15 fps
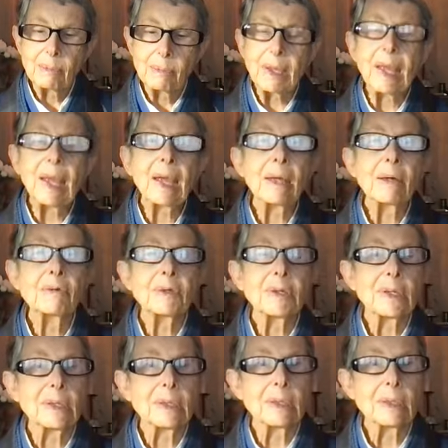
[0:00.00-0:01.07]
behaved
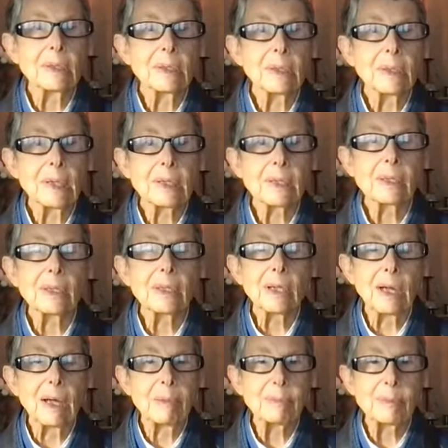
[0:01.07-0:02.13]
in less than
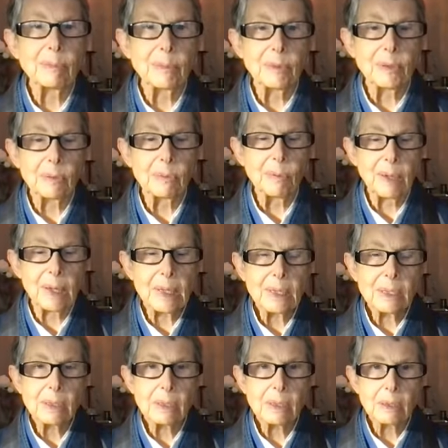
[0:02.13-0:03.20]
optimal
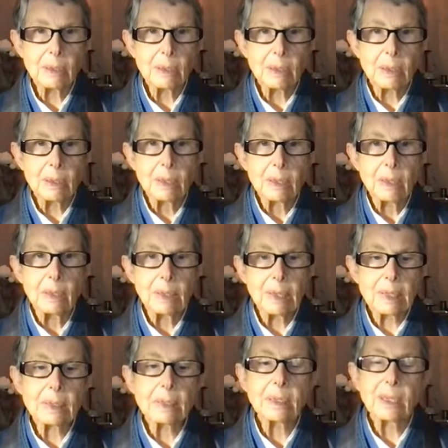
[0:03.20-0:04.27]
ways,
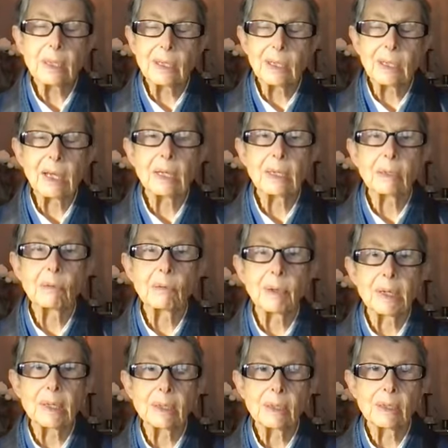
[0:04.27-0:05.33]
less than enlightened
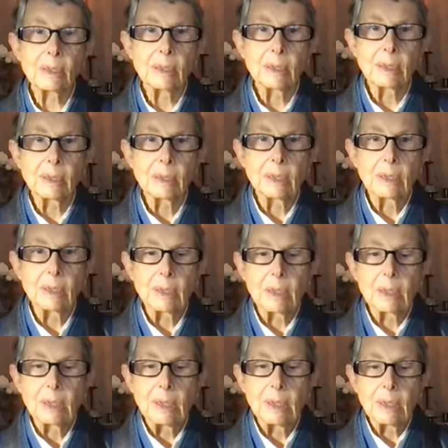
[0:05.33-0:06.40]
ways.
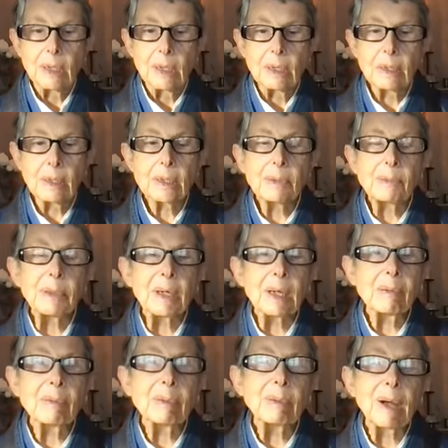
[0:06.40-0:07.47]
And they speak
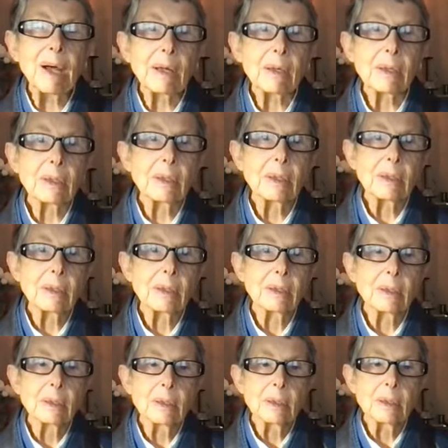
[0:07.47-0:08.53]
up about it.
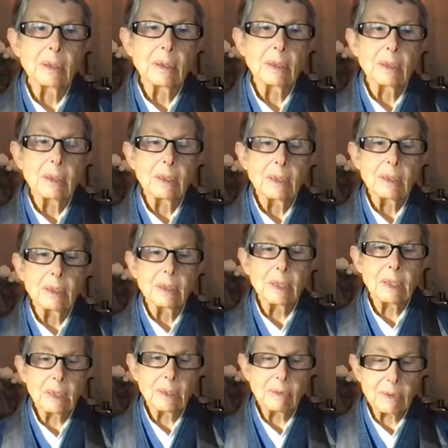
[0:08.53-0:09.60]

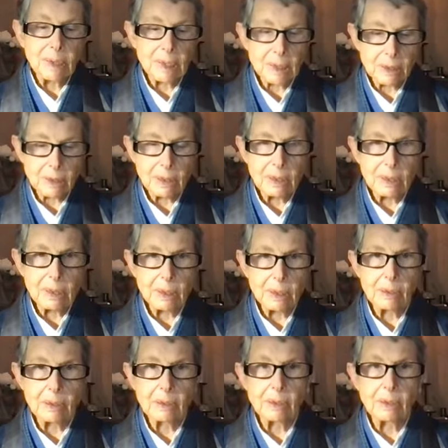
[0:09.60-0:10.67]
They confess to
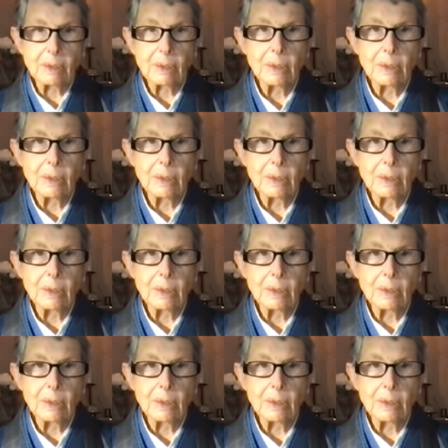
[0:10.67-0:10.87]
these